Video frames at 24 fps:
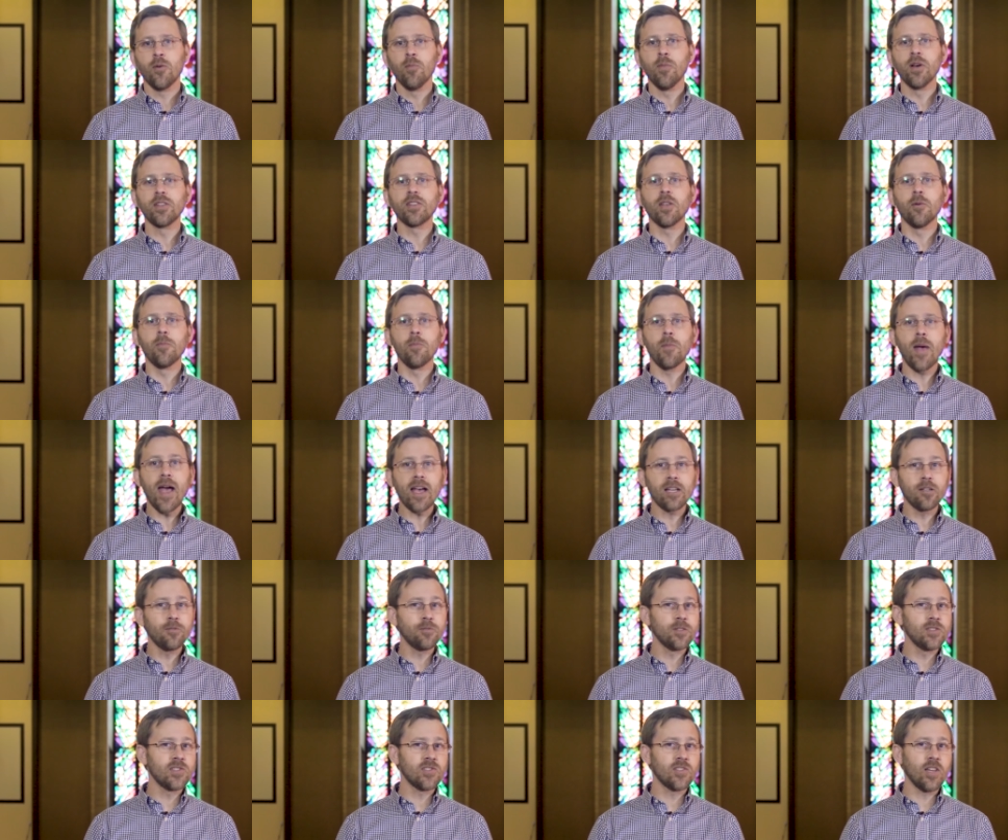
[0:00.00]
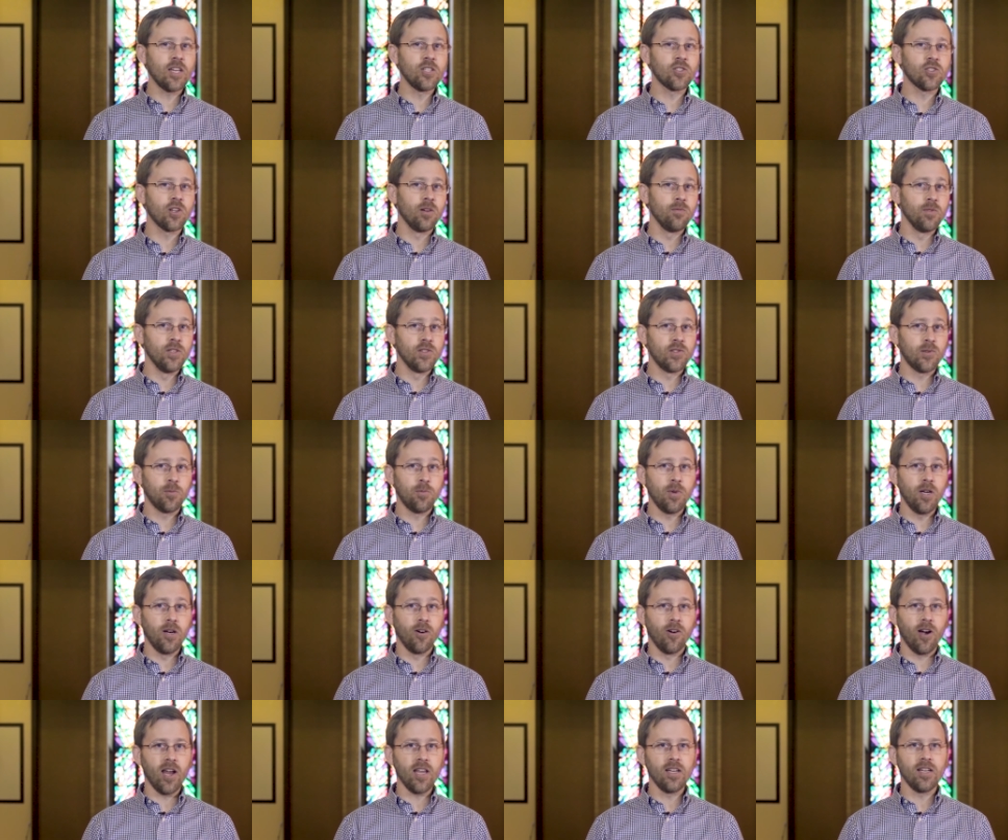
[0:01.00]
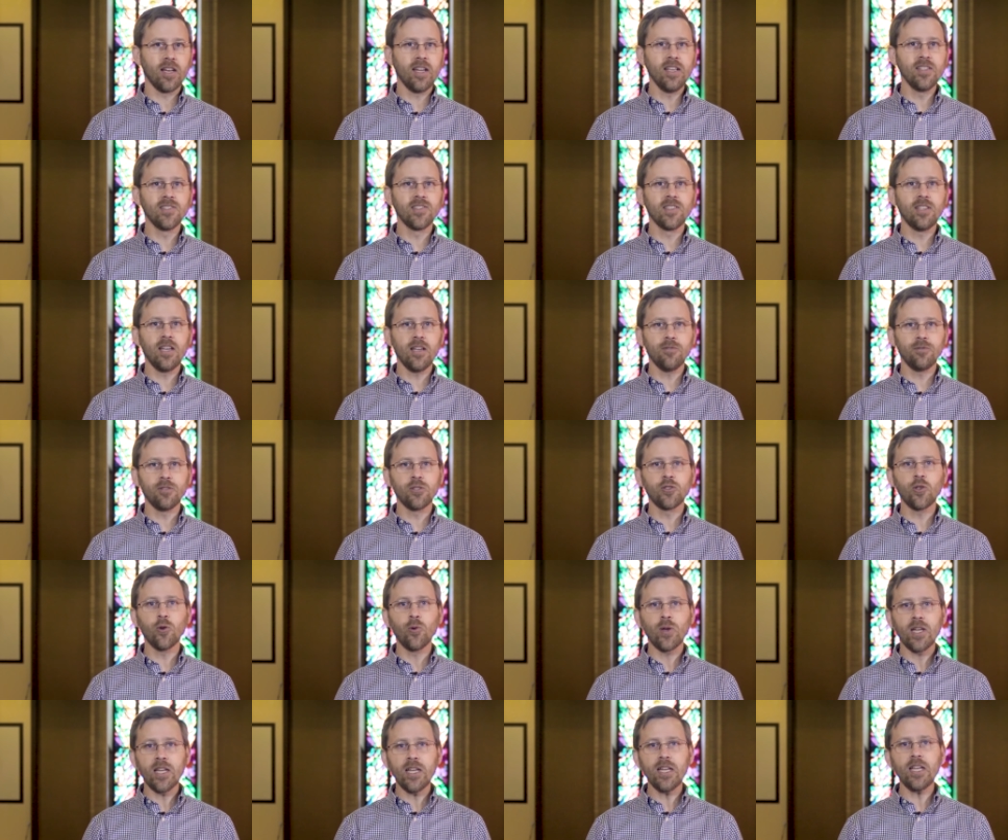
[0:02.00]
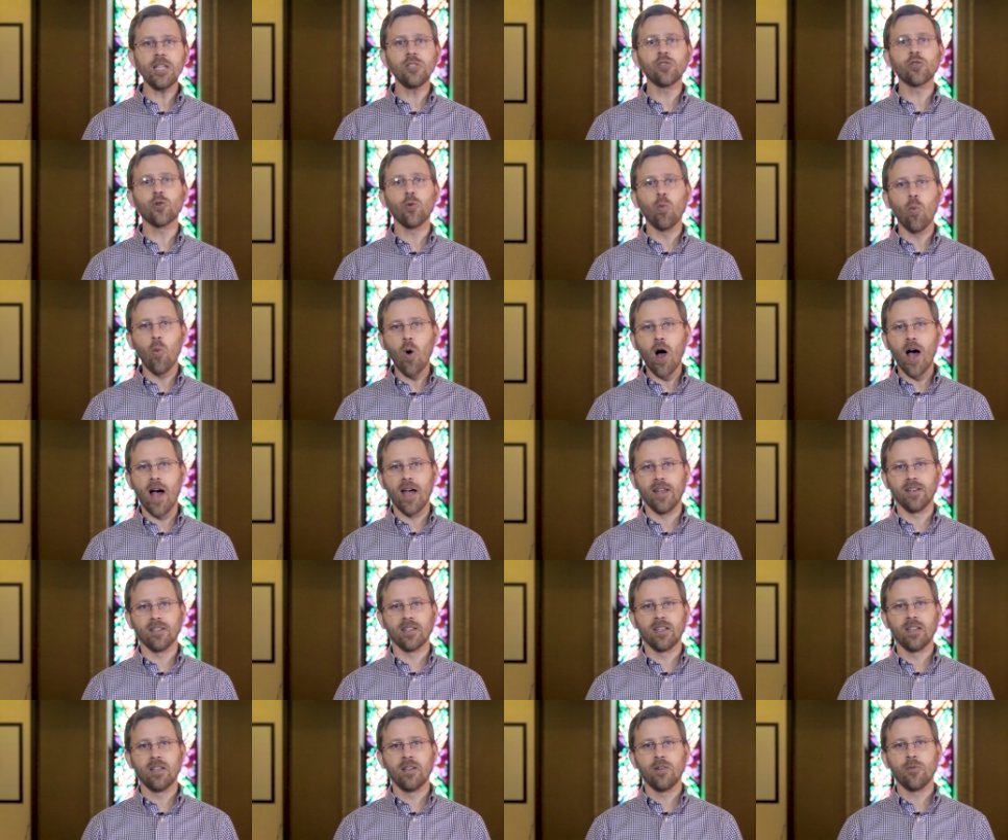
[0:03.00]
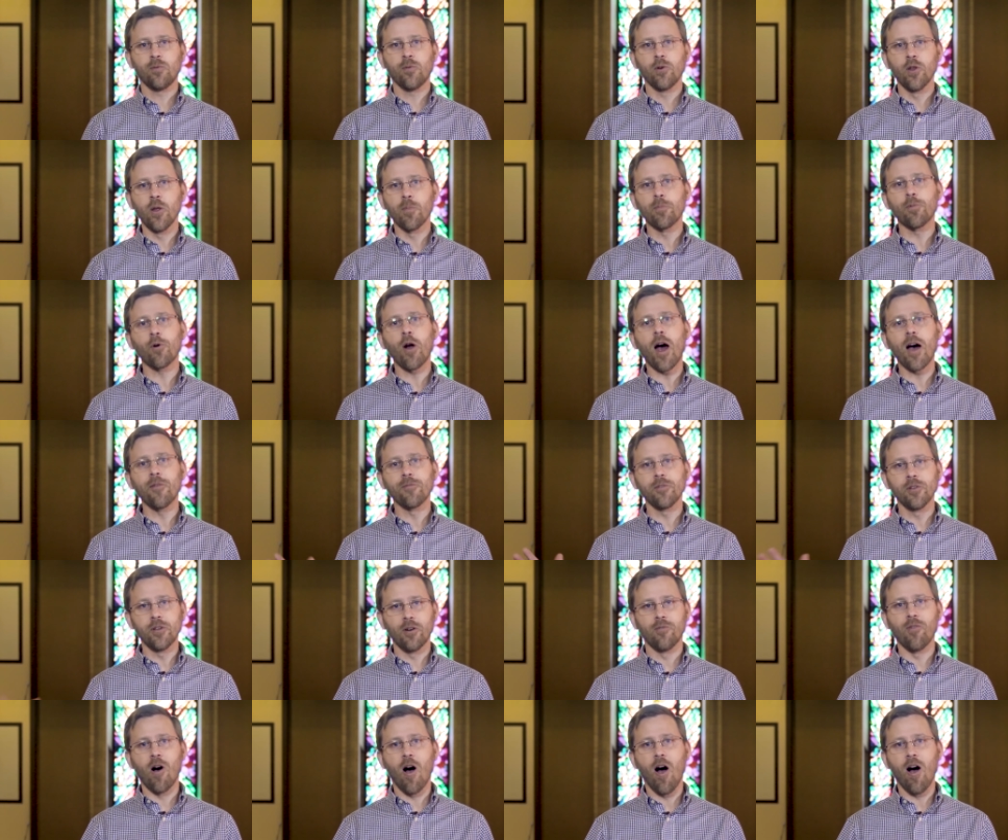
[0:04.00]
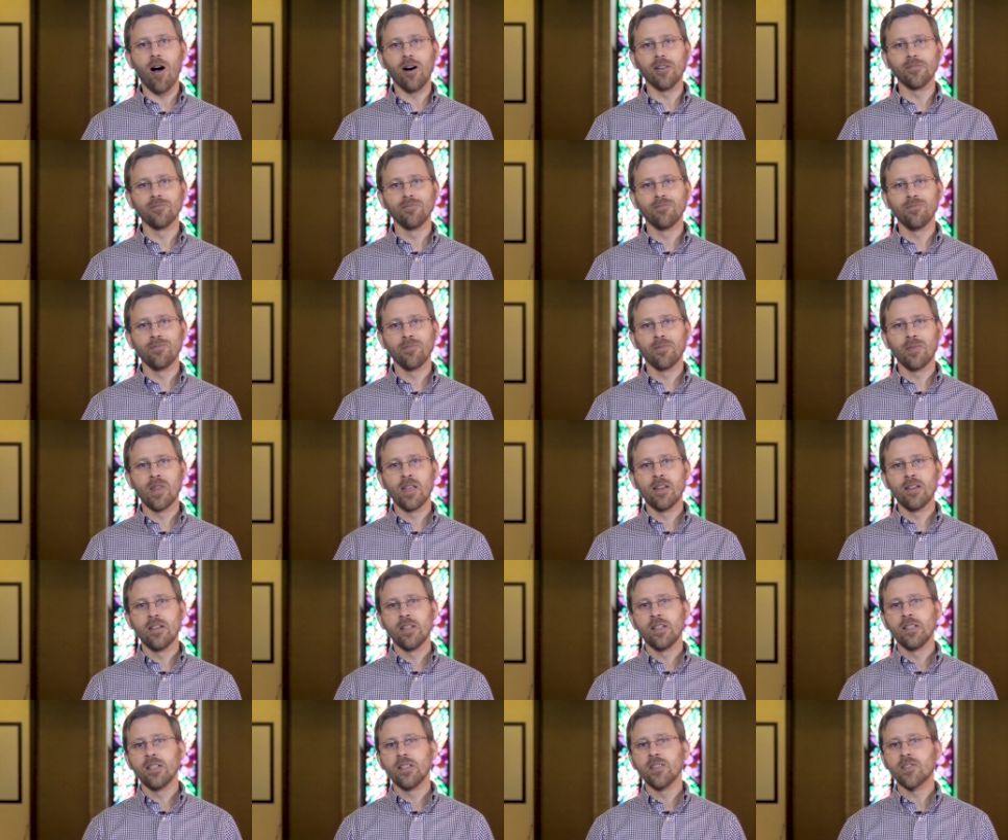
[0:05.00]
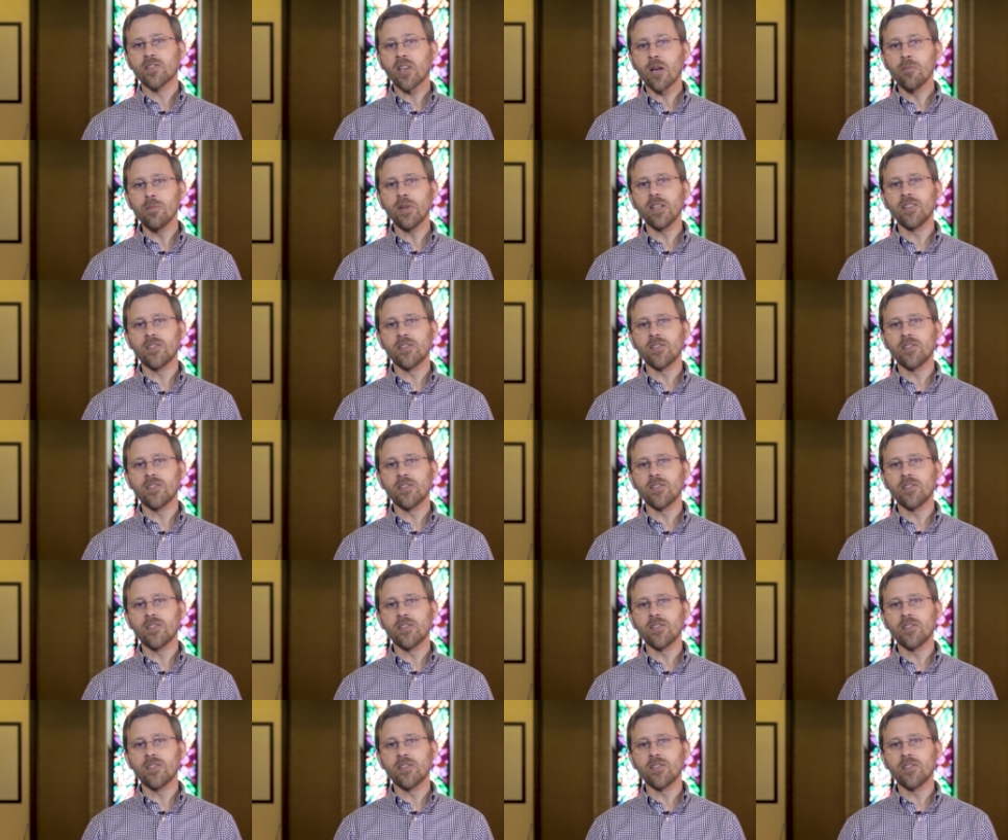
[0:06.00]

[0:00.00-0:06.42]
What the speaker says: "But the manifestation of the Spirit is given to each one for the profit of all." Some